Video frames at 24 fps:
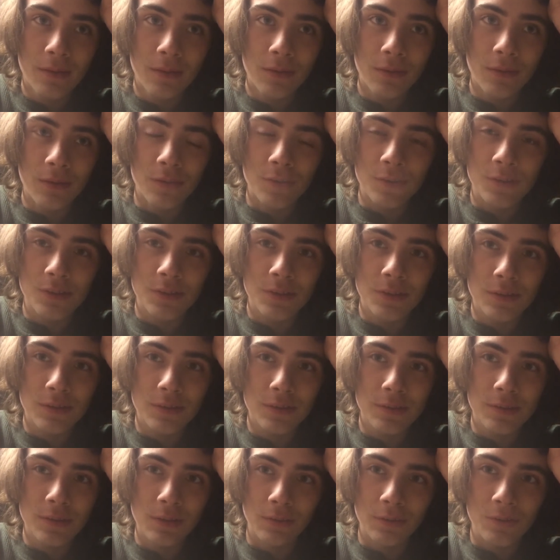there's
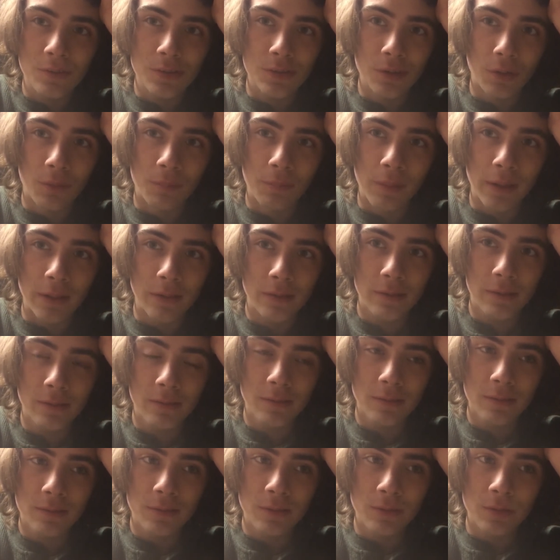still so much
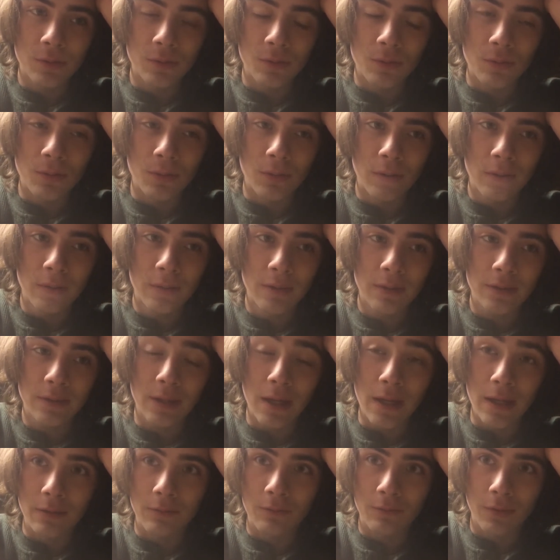to
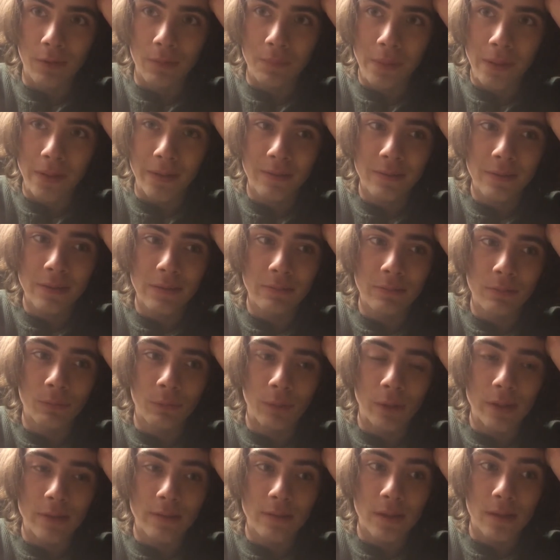gain from it, even
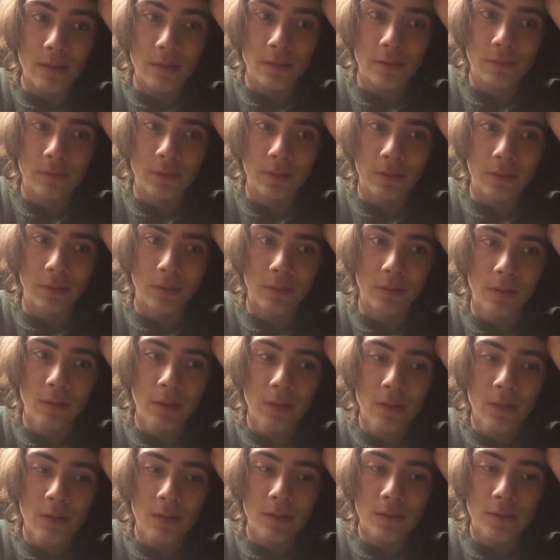when it does feel
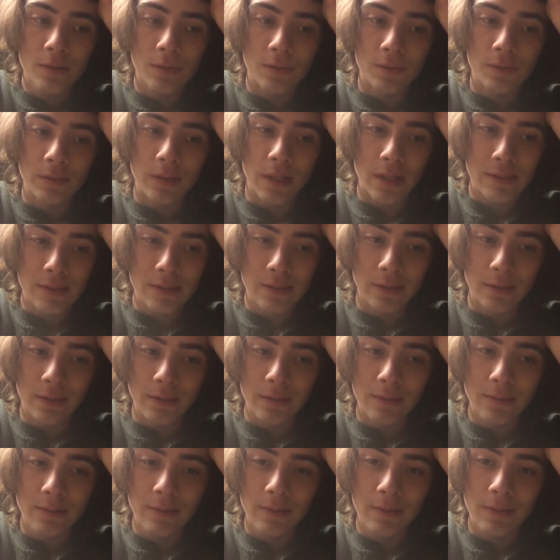so
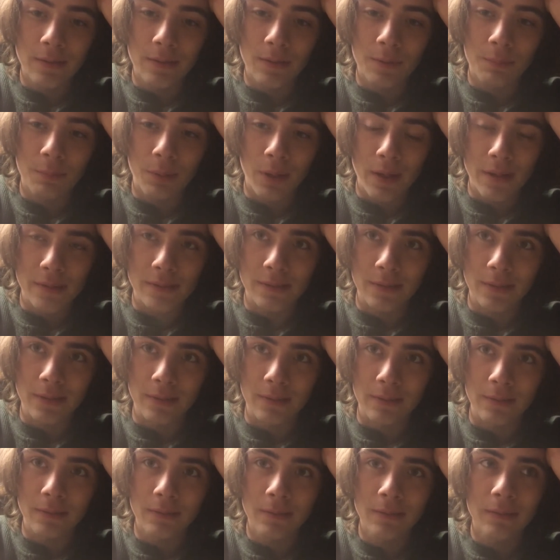desolate and
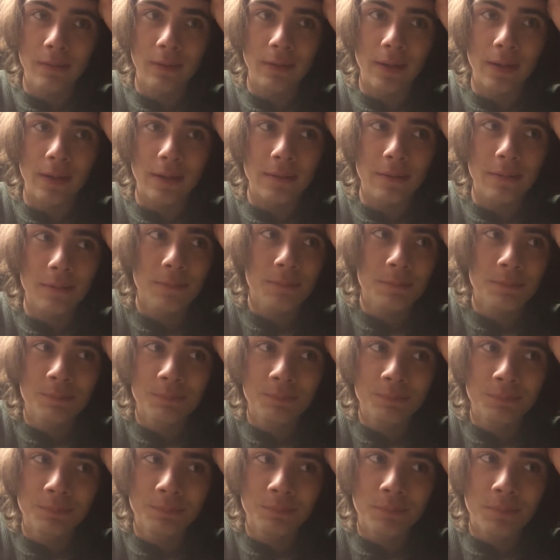depressing. Like,
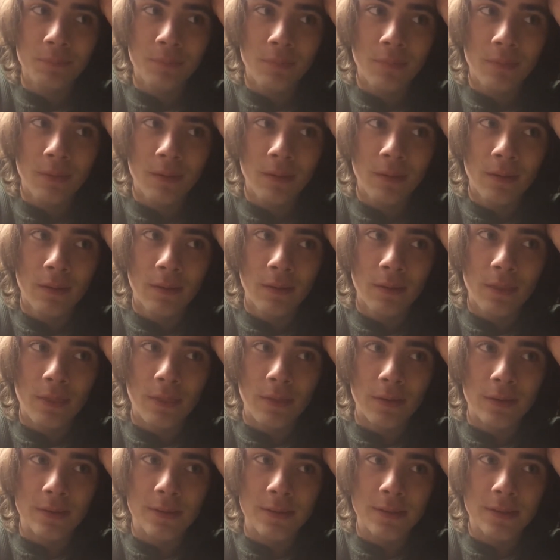
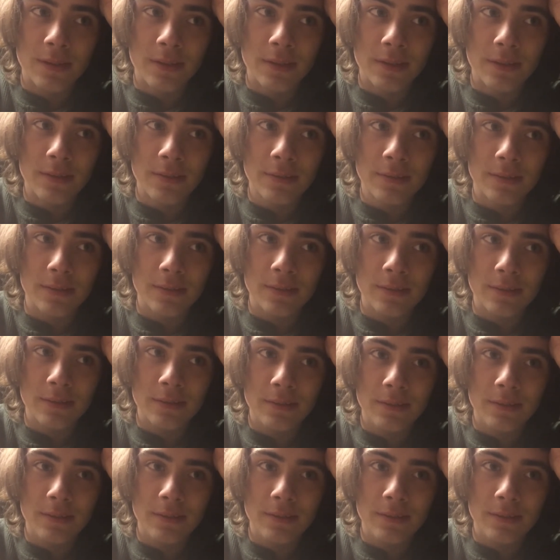the city's